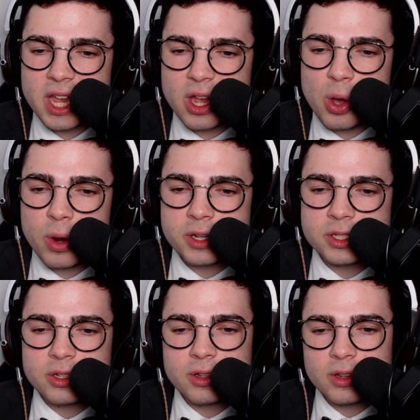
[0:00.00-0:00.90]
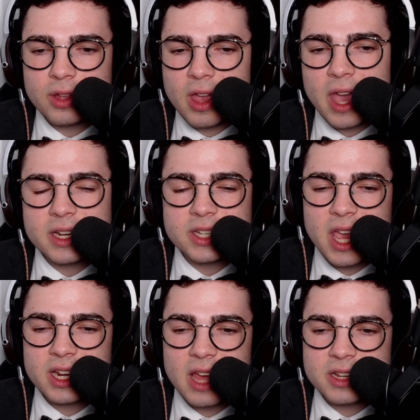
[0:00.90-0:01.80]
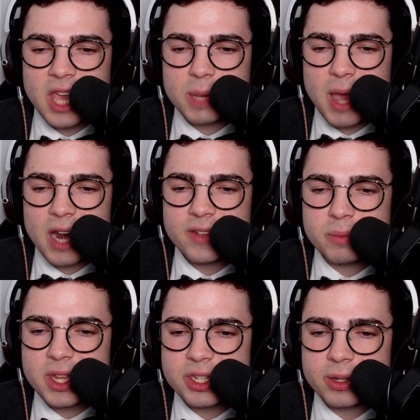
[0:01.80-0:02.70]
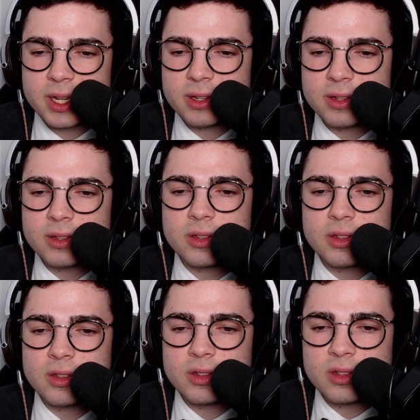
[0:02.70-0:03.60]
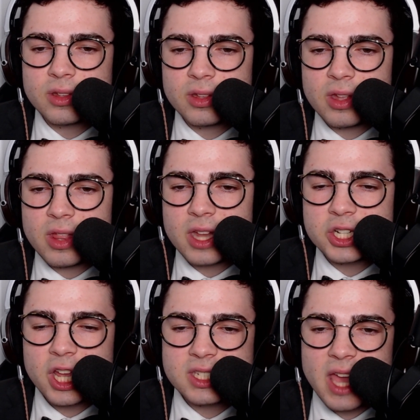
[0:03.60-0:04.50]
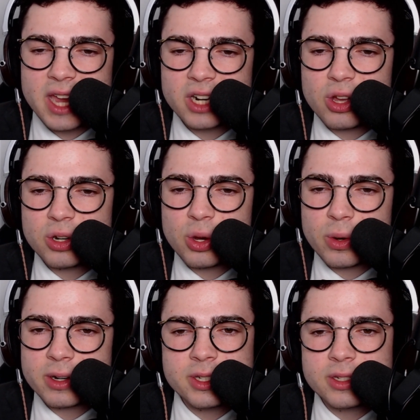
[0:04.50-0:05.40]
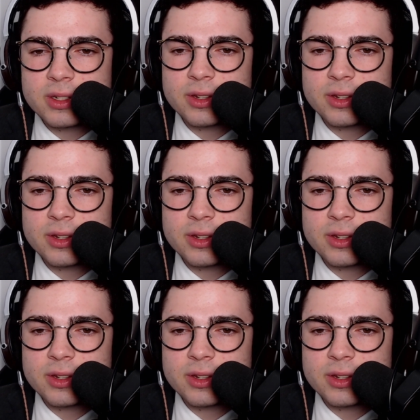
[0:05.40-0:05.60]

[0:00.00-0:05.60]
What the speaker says: a horse and take him out of his misery. Just like an old horse.